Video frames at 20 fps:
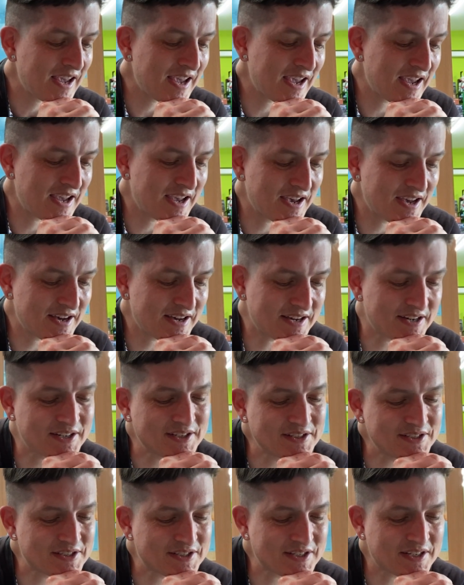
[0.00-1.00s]

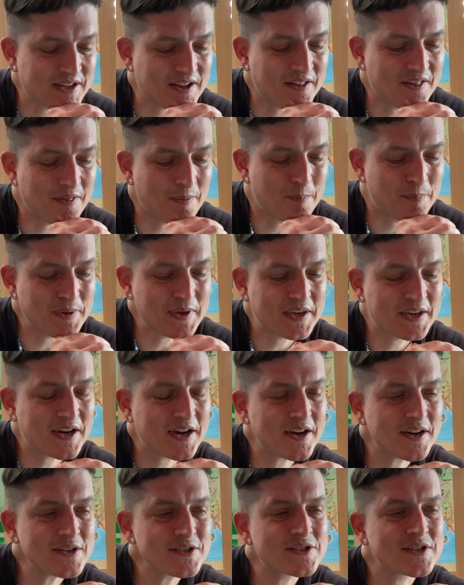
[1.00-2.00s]
And
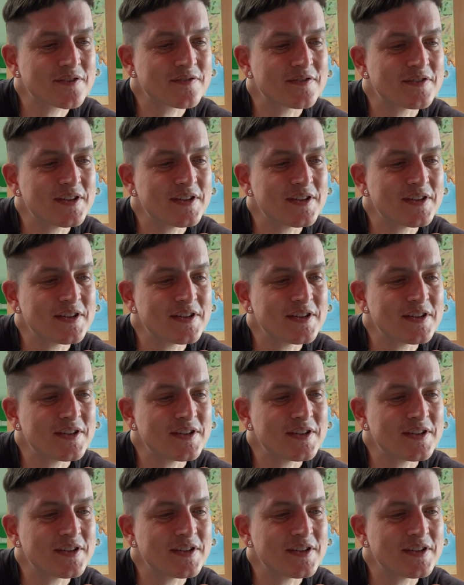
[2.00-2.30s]
because of